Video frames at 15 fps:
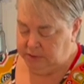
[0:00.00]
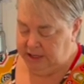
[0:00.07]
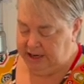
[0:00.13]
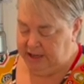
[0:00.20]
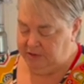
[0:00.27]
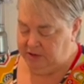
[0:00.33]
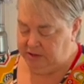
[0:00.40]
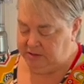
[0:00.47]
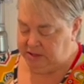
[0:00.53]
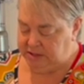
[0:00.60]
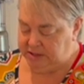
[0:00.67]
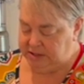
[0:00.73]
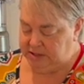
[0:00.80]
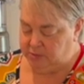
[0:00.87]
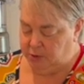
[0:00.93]
And I think
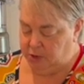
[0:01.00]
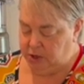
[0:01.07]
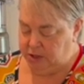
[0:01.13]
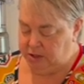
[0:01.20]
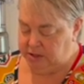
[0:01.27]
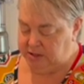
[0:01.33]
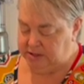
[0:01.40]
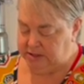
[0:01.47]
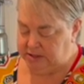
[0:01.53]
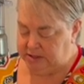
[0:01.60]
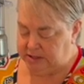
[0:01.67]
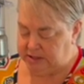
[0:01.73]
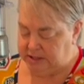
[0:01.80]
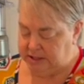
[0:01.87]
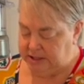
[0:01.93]
this is a pretty good
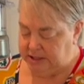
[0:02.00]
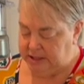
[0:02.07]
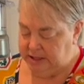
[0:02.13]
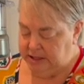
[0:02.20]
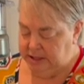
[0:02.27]
consistency.